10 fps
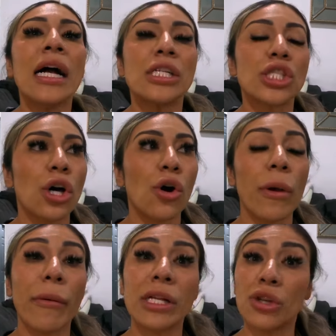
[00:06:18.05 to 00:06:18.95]
So
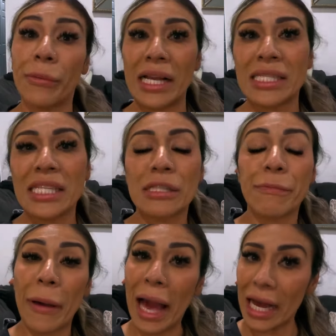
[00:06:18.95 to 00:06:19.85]
we went to Macy's
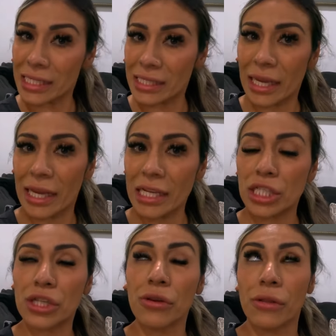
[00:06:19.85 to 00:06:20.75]

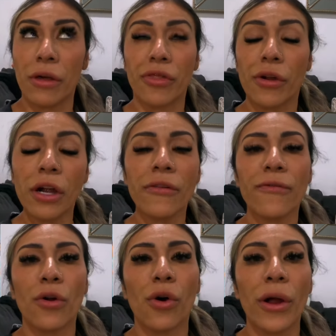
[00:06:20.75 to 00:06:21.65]
backstage to the third
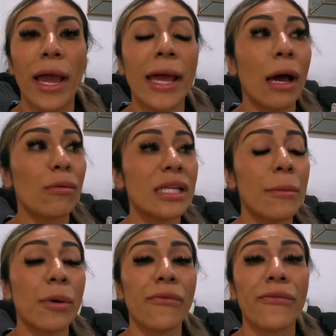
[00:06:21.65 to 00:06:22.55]
floor, and I was
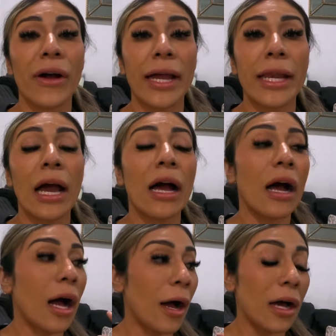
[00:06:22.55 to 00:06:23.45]
able to find
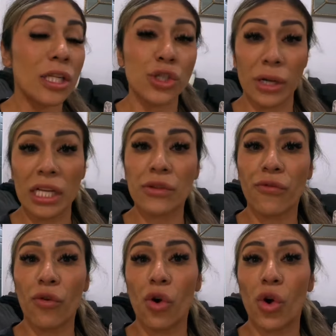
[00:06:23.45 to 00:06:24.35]
a dress
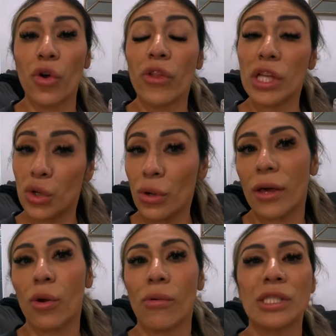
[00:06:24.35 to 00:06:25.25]
for the two
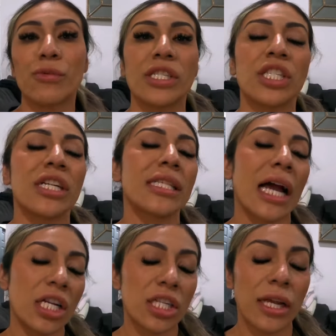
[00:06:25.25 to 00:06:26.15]
little ones, which is
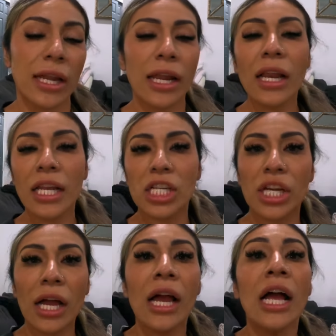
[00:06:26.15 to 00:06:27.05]
Ashlyn and
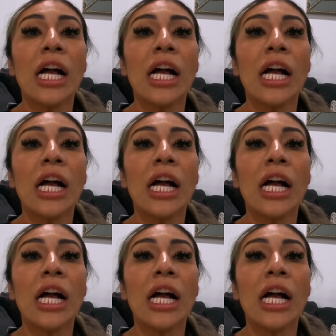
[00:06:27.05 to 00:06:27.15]
Allysha.